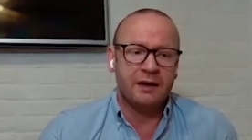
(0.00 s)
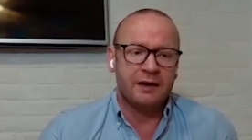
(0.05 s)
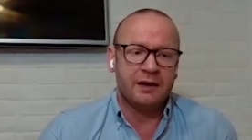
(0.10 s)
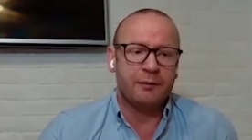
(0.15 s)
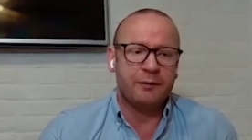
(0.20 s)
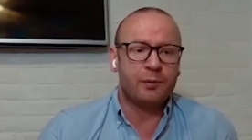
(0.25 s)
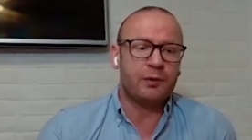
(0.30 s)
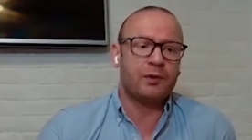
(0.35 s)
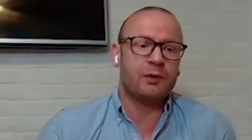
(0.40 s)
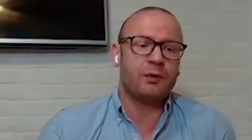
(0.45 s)

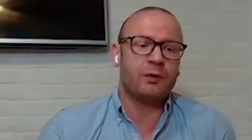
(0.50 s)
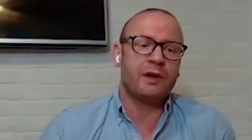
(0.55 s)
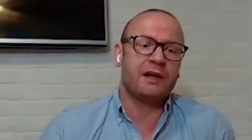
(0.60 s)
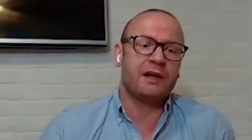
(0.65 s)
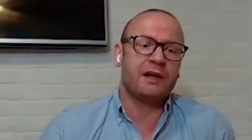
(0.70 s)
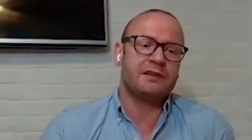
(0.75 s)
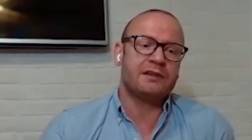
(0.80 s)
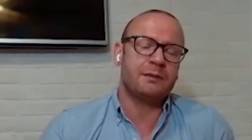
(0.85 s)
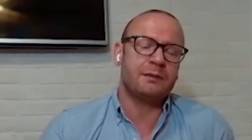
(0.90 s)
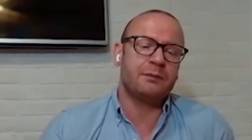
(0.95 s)
That will
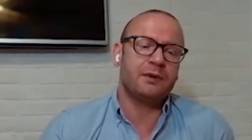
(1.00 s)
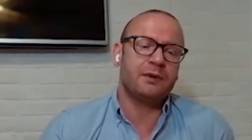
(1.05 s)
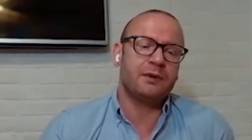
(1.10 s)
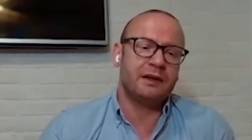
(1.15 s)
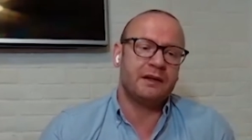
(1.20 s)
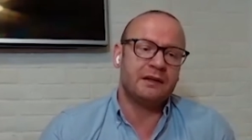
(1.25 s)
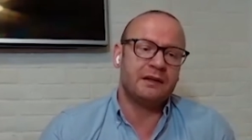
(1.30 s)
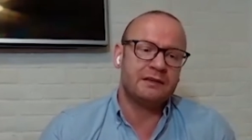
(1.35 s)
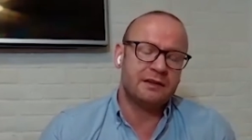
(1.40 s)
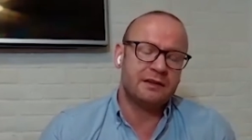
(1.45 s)
create something
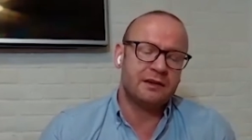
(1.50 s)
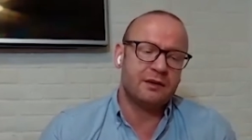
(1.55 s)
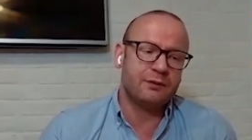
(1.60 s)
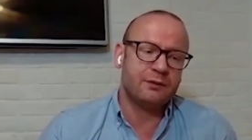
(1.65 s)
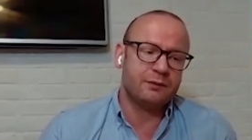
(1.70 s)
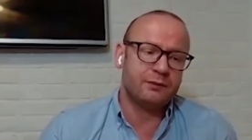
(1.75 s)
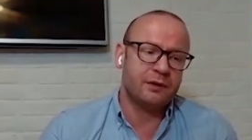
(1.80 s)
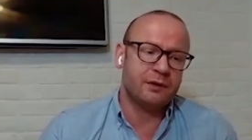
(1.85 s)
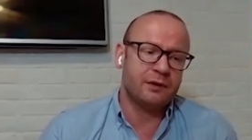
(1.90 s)
in itself.